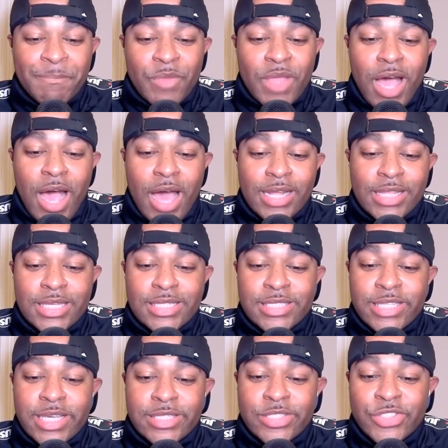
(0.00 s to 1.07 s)
Ahna then
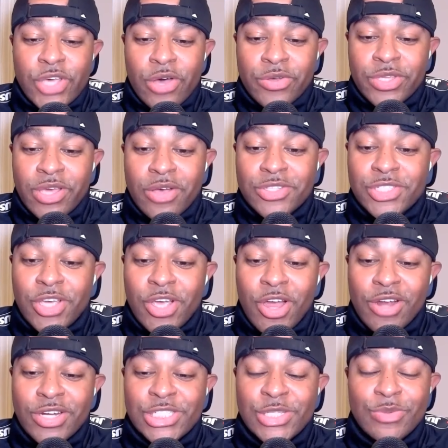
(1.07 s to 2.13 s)
says to Tokyo, she
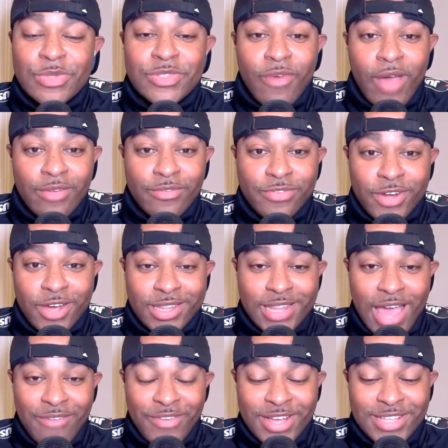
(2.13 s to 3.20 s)
heard that she was fighting for her
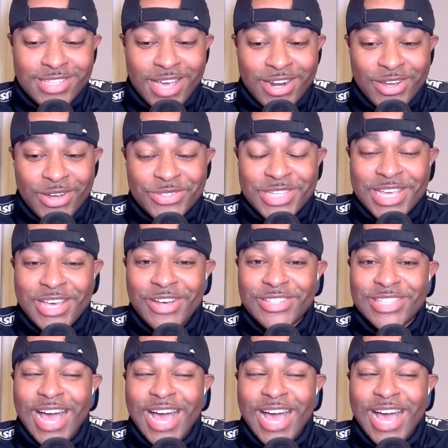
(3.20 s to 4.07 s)
life outside of hotels.